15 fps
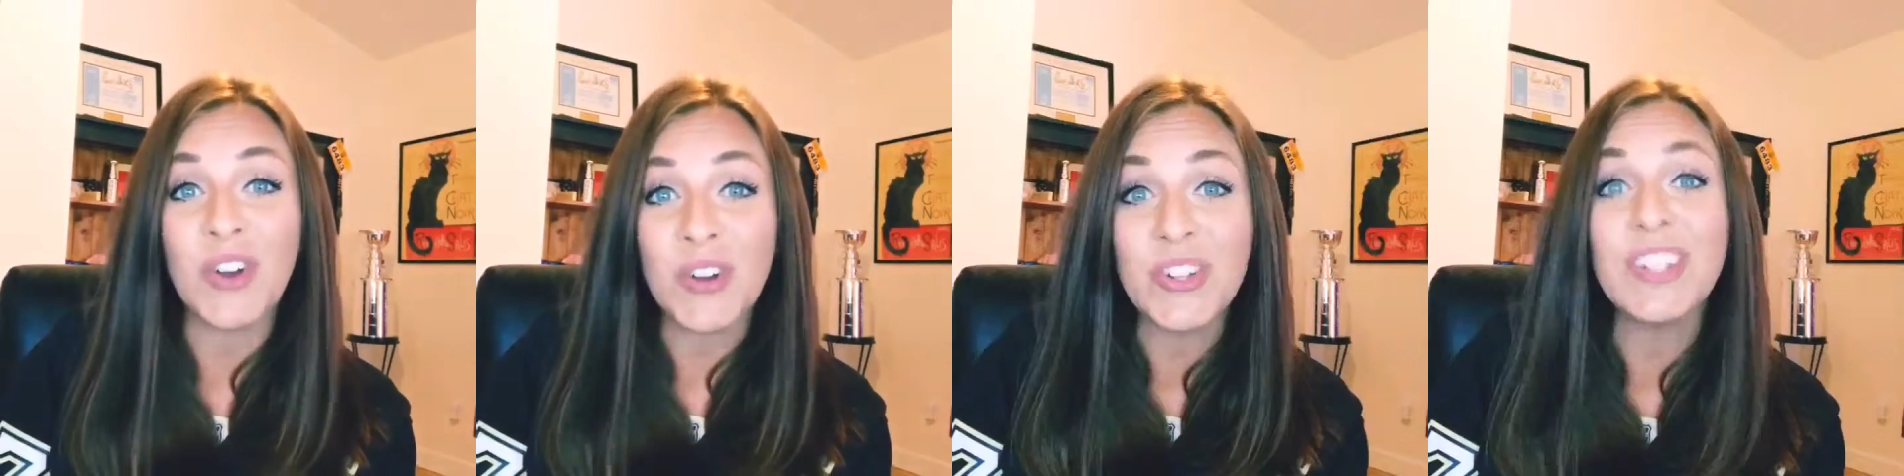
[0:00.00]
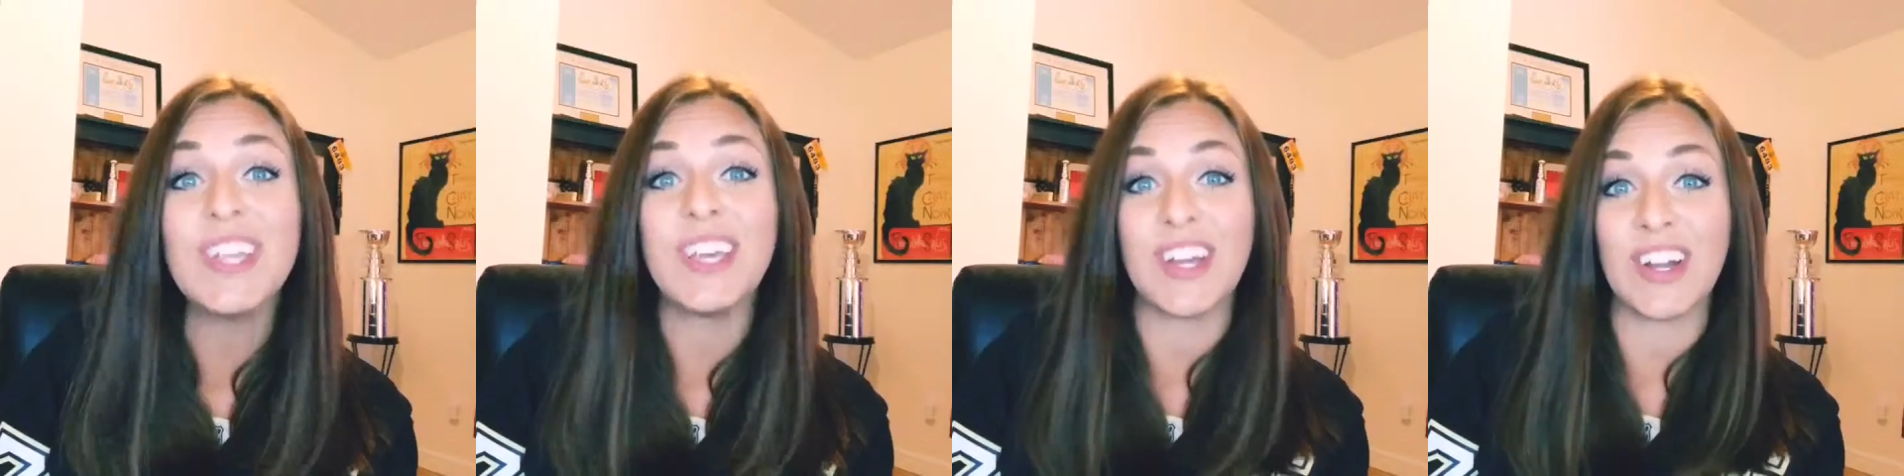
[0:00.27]

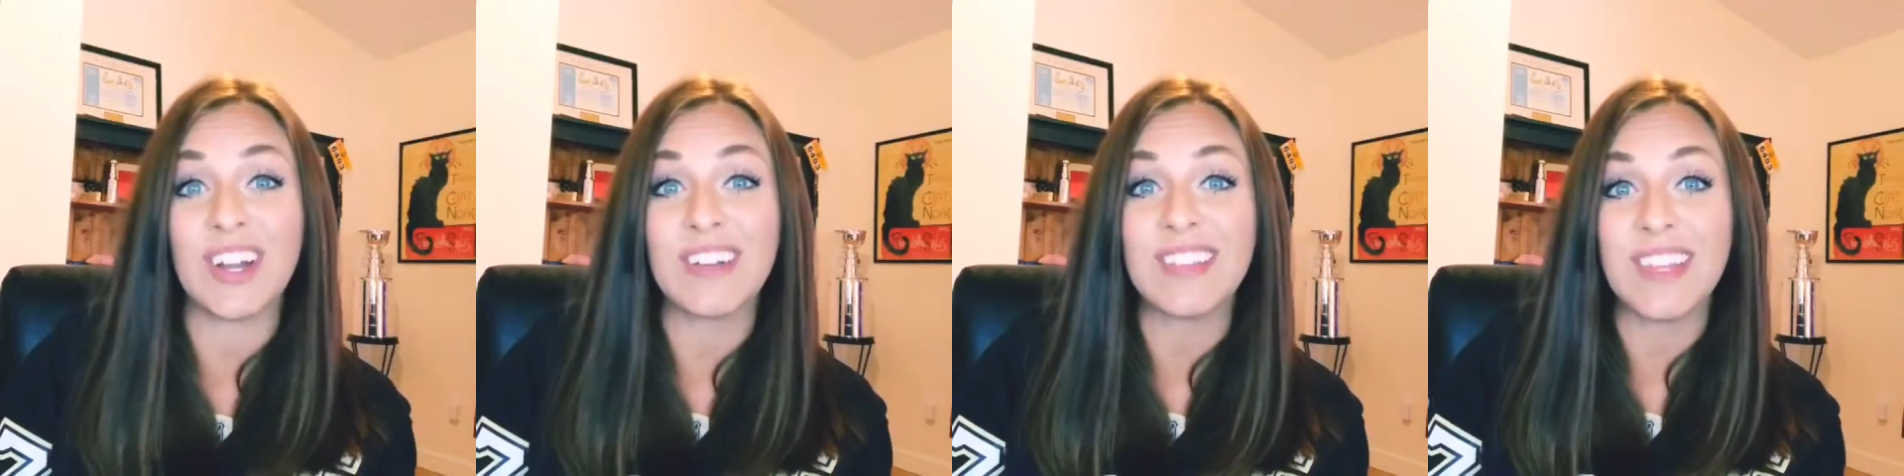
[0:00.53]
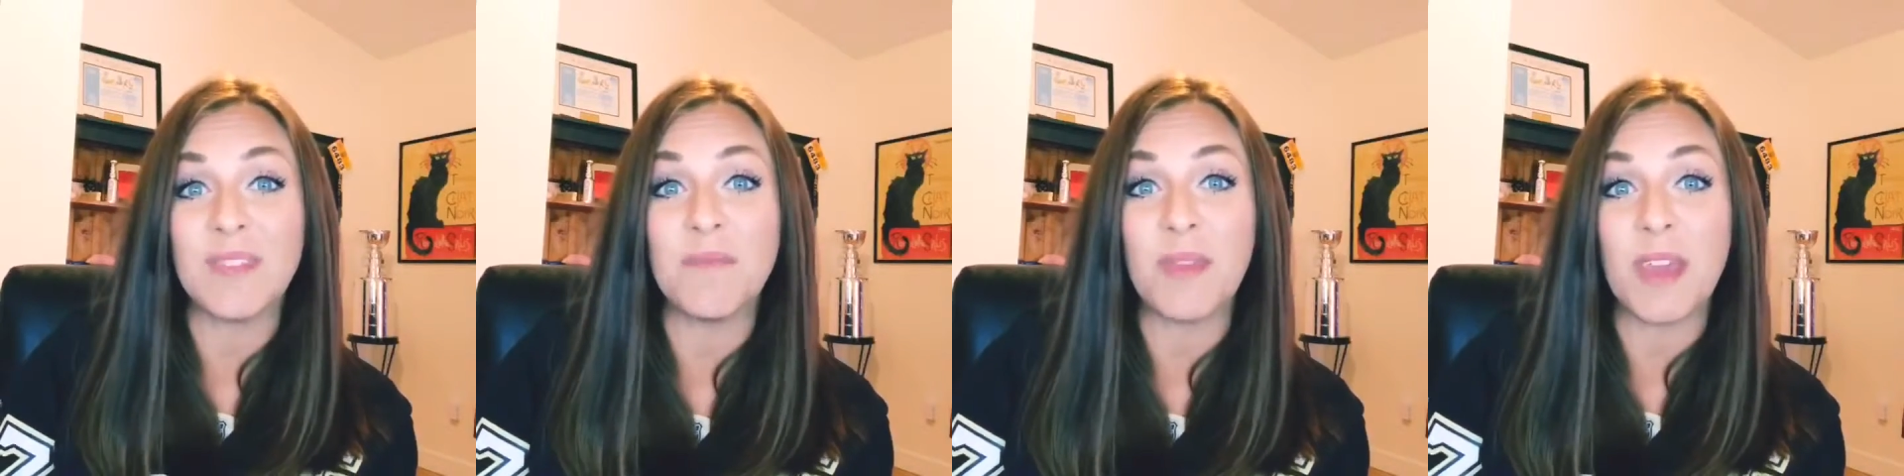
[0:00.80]
earlier
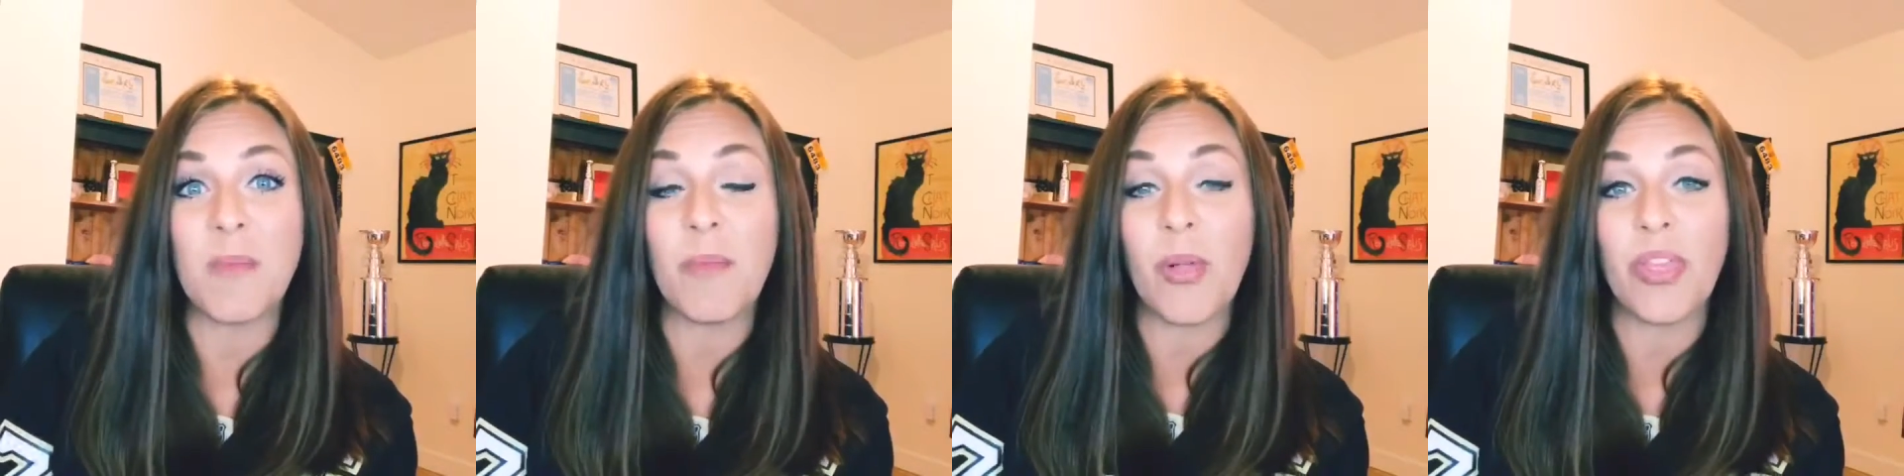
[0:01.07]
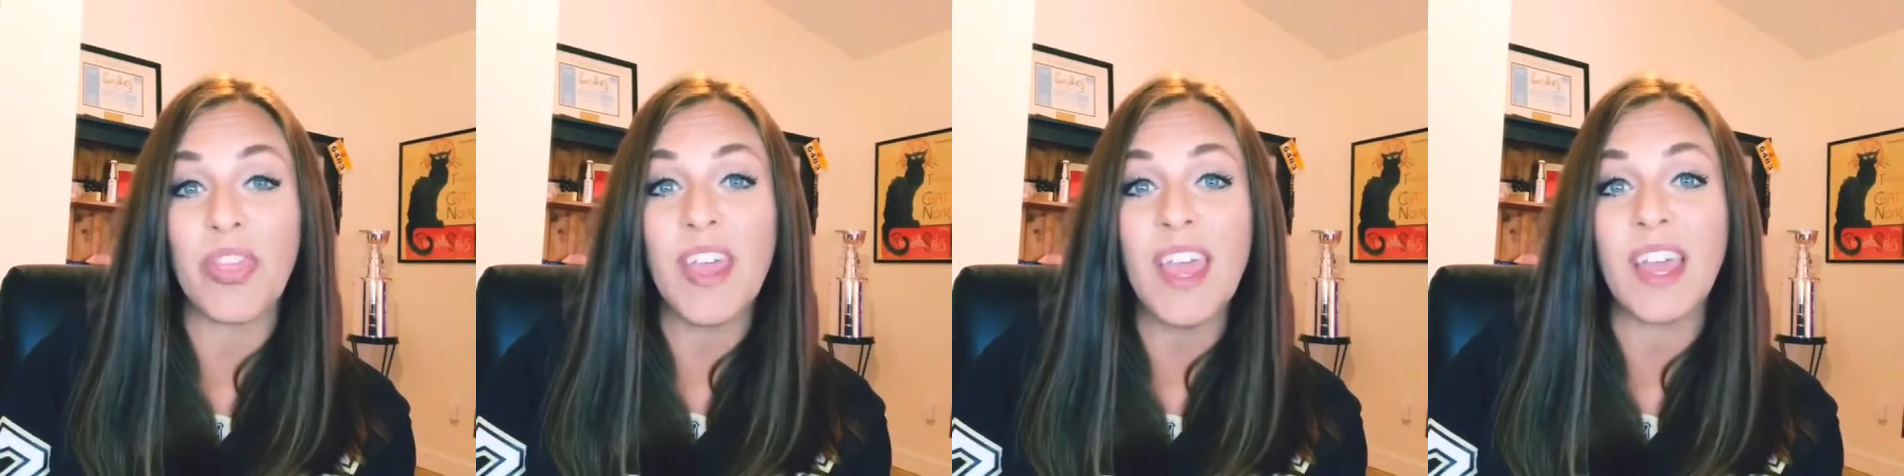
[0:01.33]
than
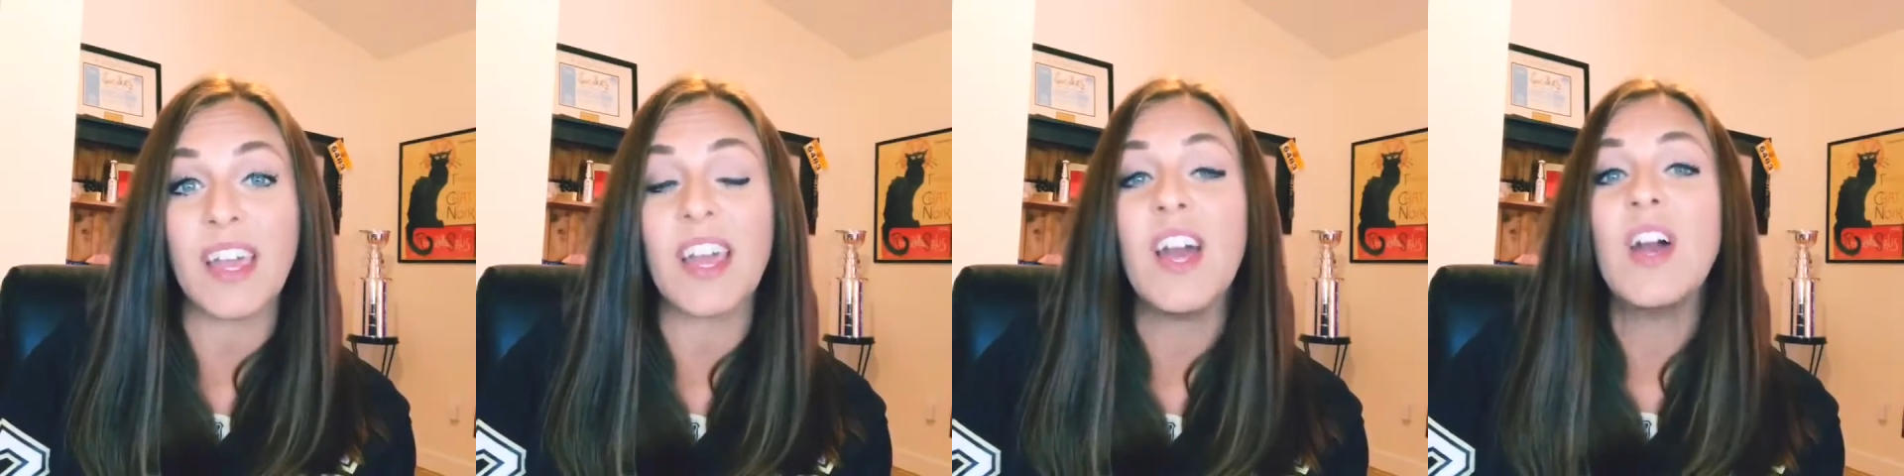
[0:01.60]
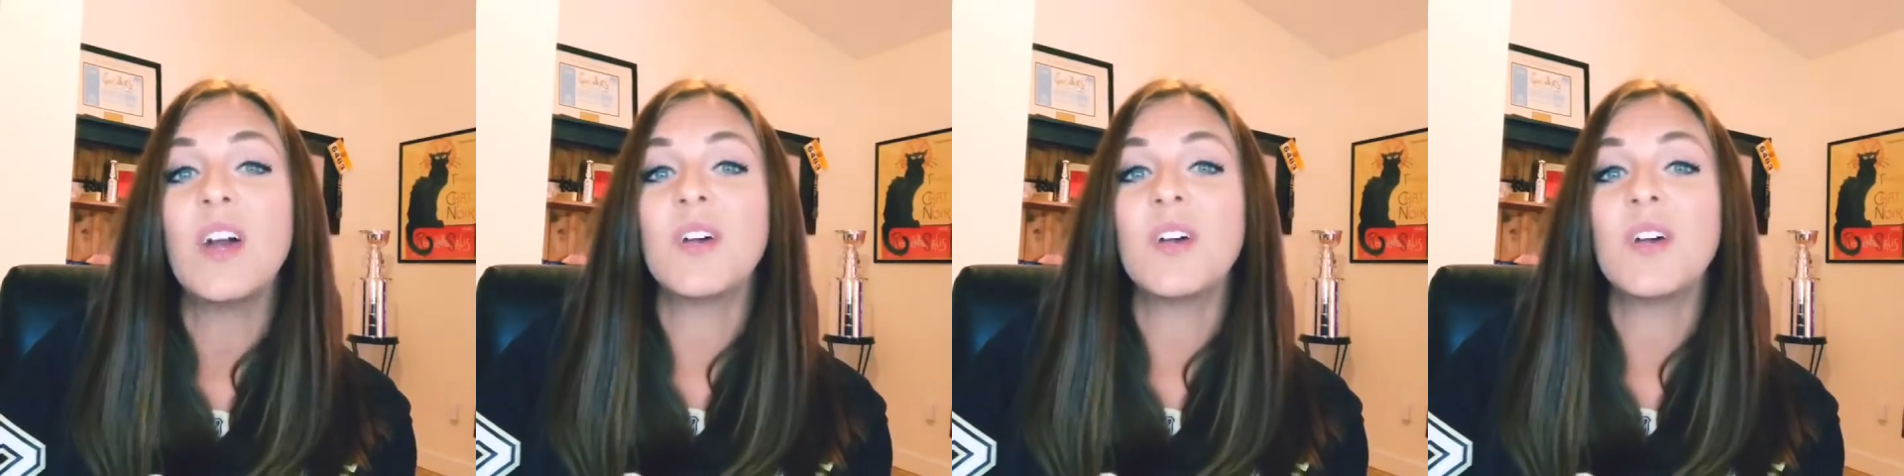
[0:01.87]
people think.